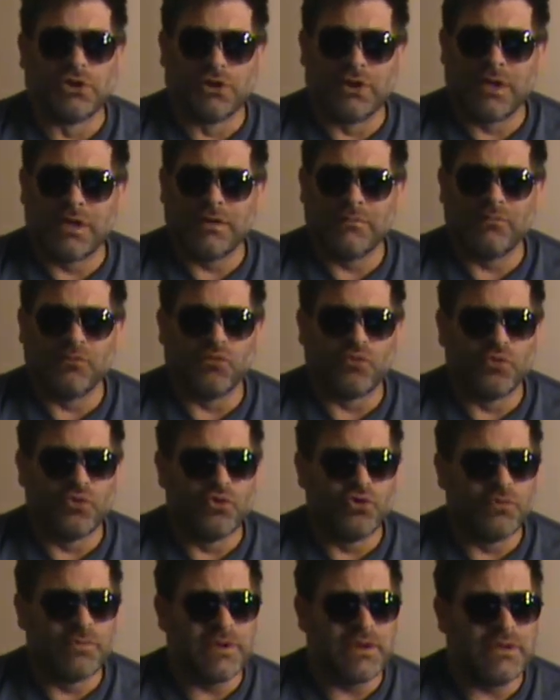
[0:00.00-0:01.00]
named
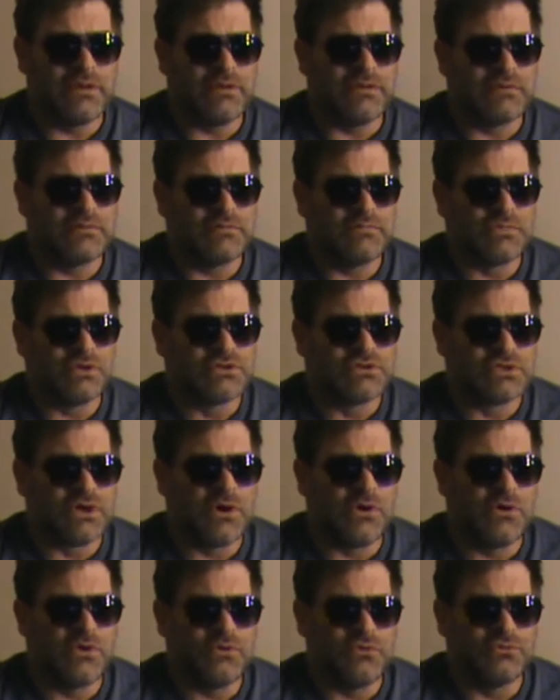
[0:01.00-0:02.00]
Ruben, but
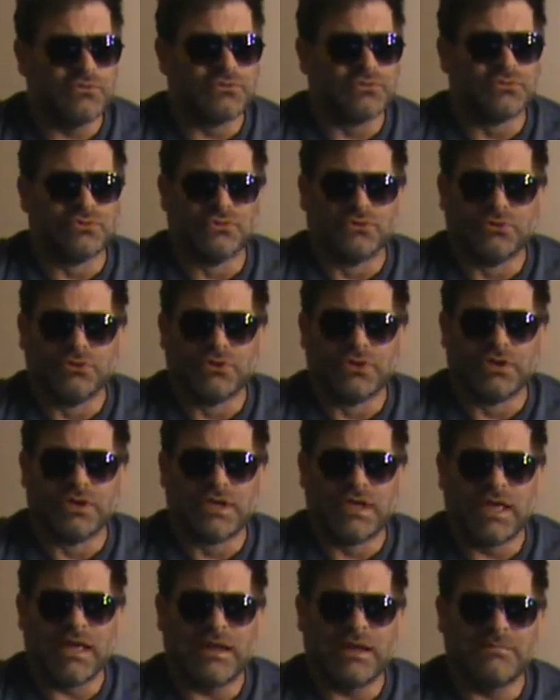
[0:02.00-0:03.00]

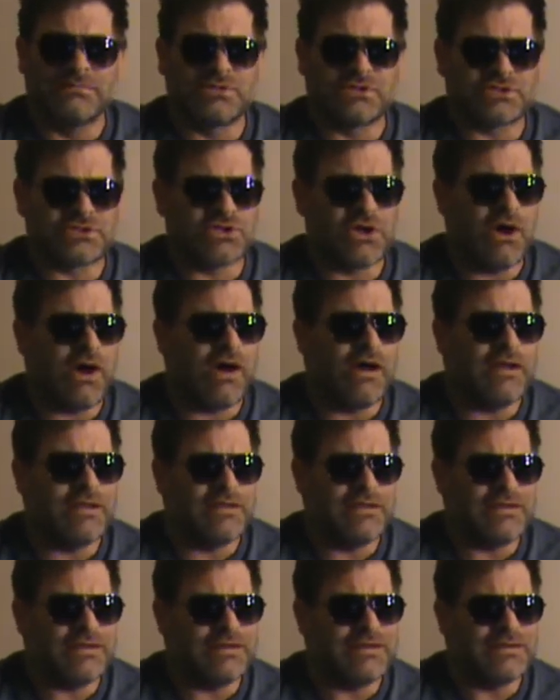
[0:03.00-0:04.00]
don't get him
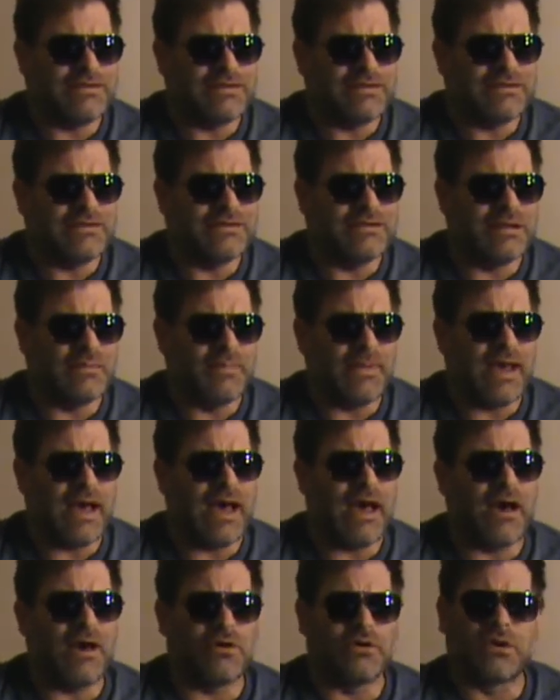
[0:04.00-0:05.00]
started
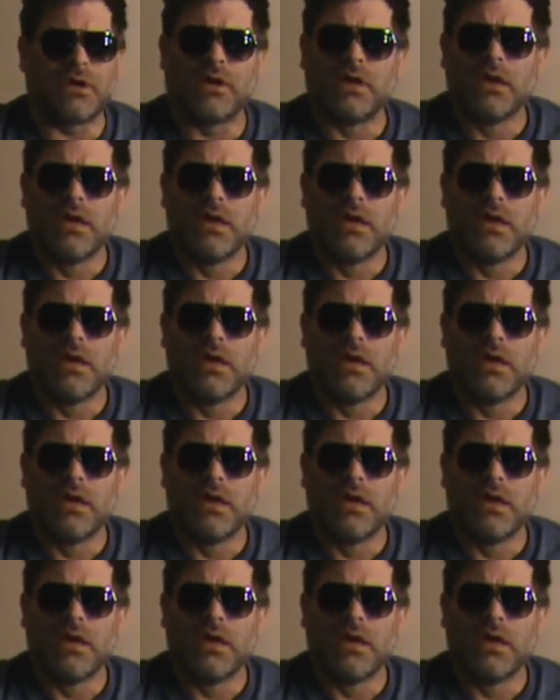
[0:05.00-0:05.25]
about